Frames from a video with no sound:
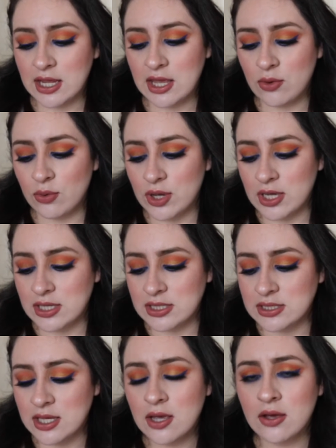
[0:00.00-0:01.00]
It
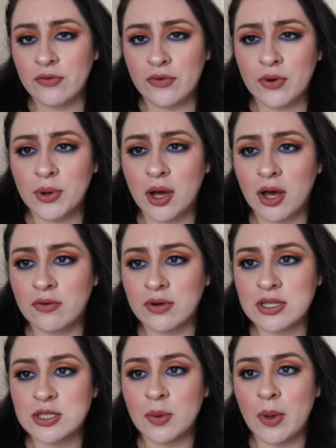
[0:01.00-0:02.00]
was full
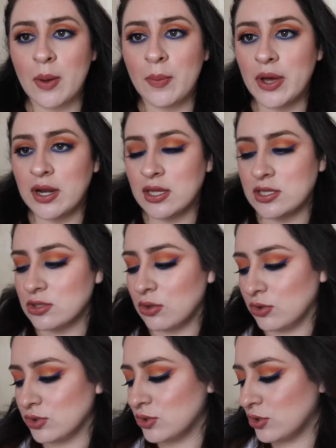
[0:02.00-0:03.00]
coverage but it's
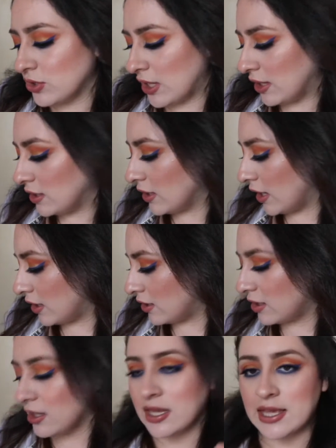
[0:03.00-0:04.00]
also not
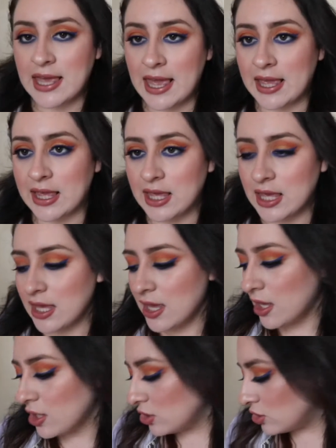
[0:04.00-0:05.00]
like cakey.
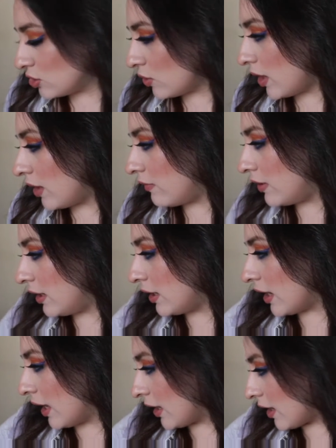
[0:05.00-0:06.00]
So I really
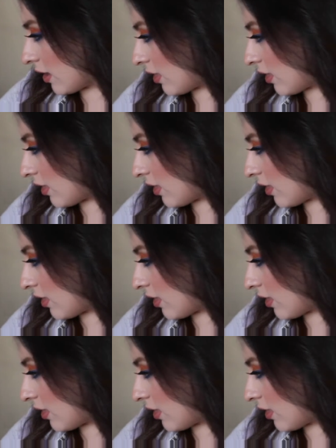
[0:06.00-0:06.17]
like